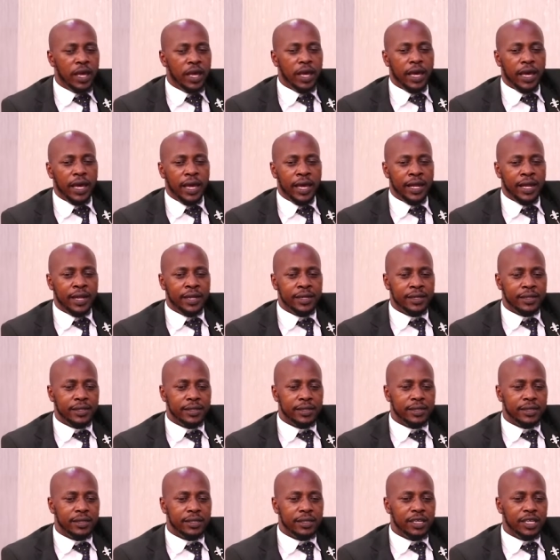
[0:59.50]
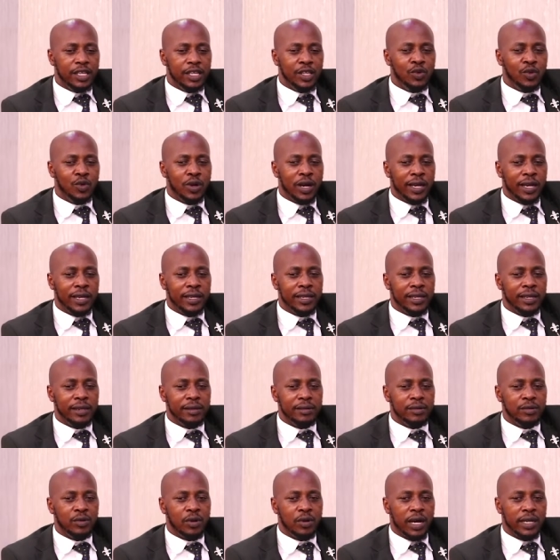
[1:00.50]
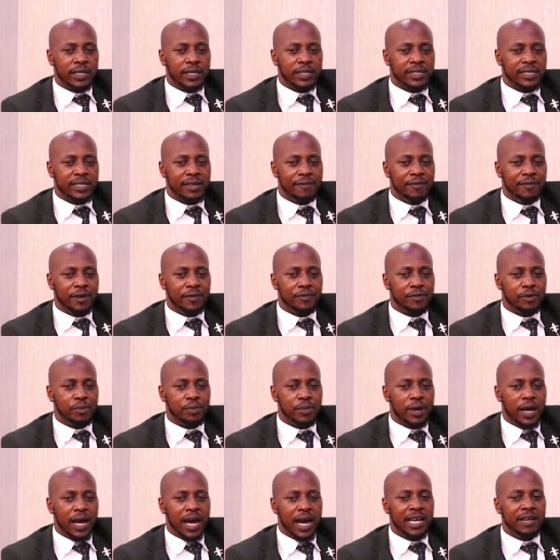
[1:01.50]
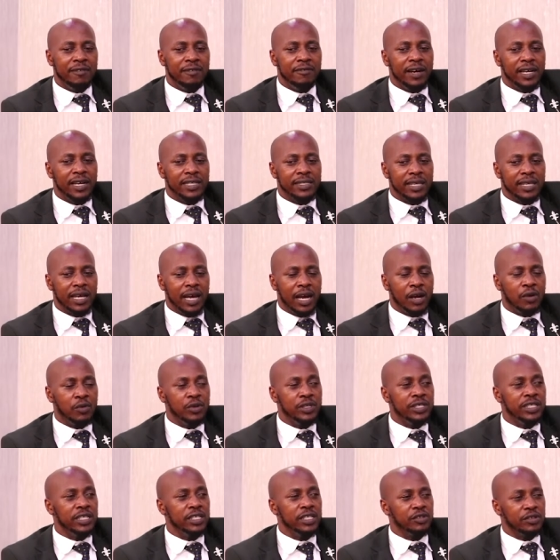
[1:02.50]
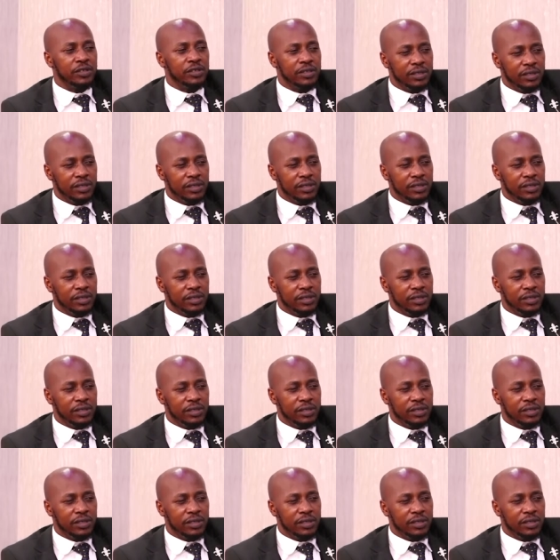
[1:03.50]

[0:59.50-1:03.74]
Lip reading: And you can suffer from adverse acquisition,